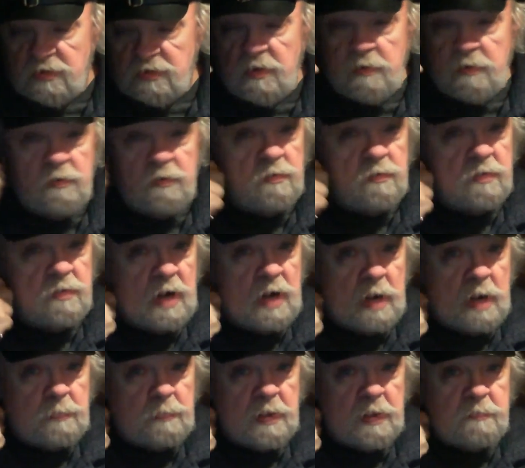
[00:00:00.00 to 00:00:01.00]
you that
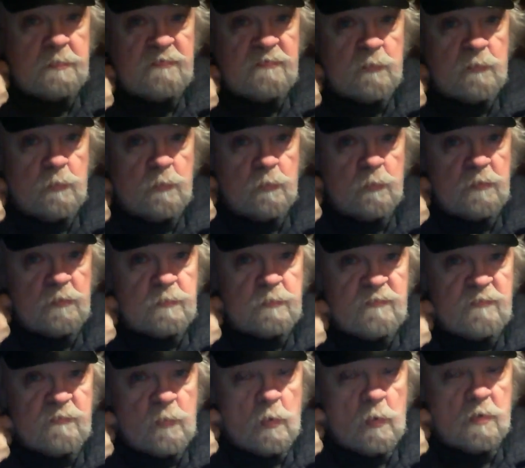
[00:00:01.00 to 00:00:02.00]
I played with
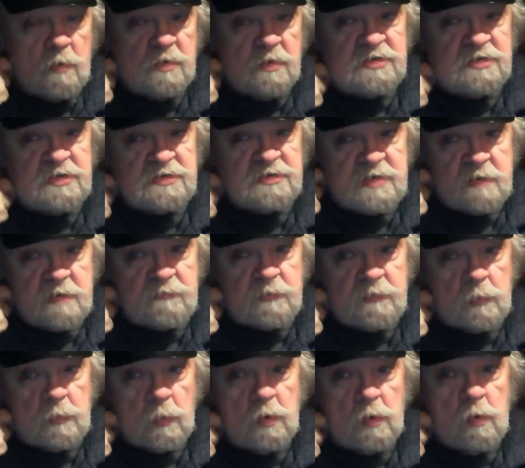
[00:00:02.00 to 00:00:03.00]
before, this is
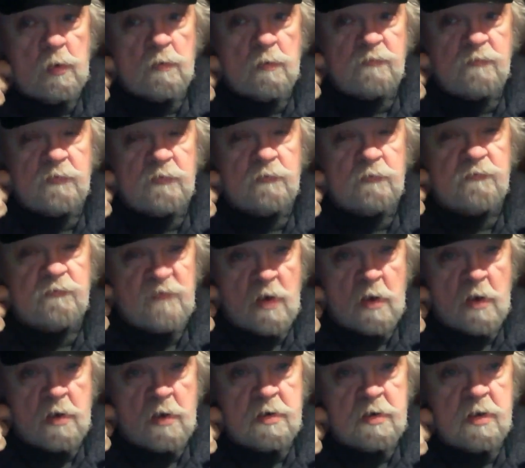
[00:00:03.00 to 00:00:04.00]
different. We're going for
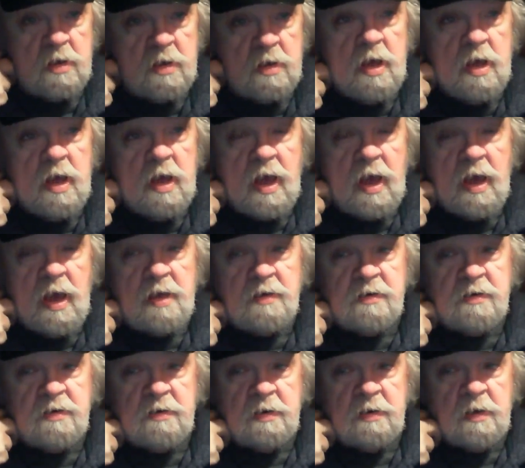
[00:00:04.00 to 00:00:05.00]
fun
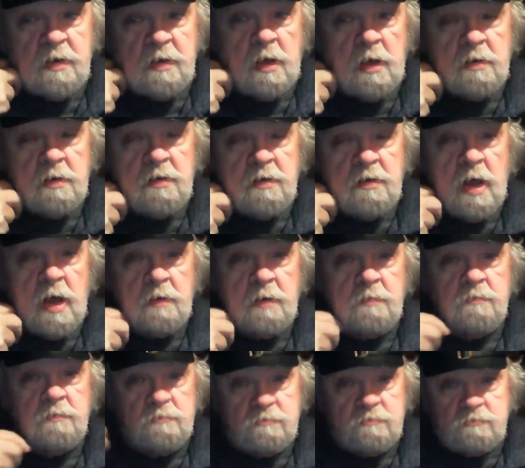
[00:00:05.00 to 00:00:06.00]
and not
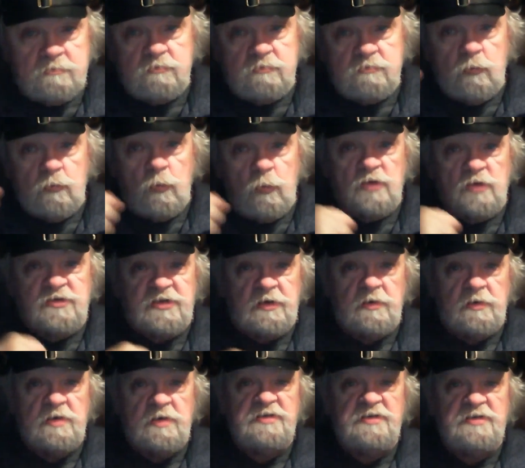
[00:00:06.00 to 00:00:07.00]
real
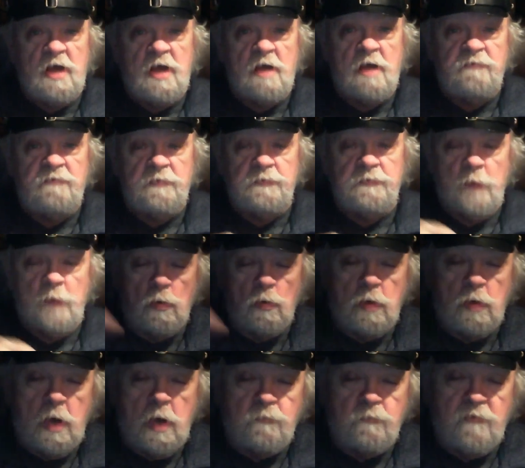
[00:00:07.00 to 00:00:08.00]
serious stuff. And
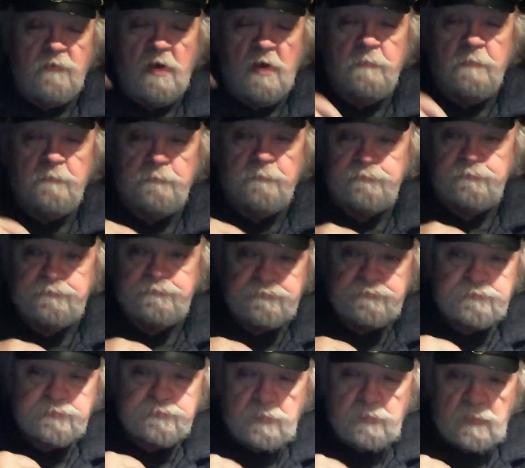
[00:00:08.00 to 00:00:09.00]
okay, fine.
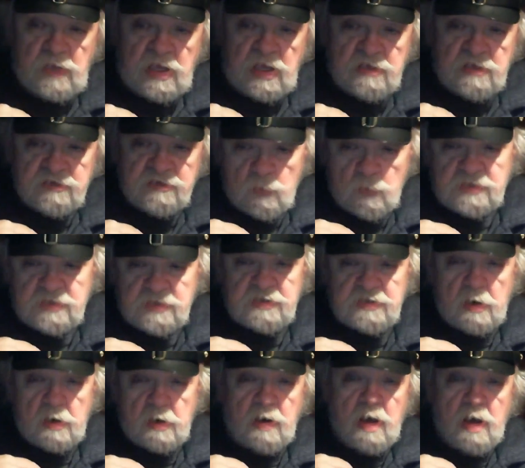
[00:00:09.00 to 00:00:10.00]
And so we'd
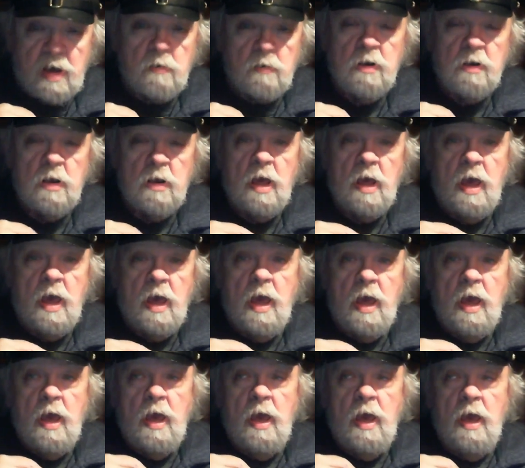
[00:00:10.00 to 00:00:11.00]
start out,
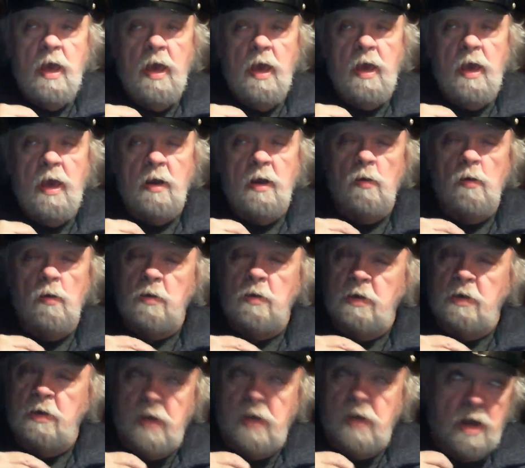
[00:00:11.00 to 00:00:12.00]
and oh
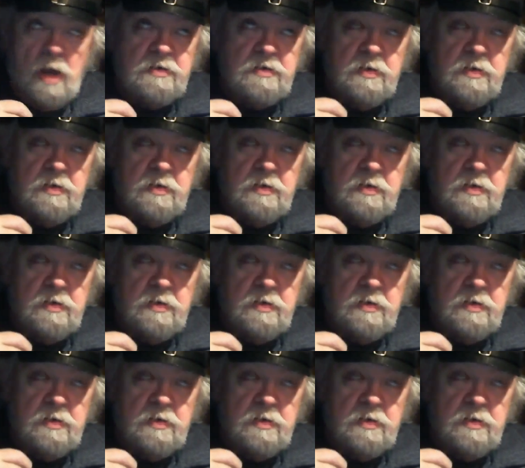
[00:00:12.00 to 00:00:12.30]
God, did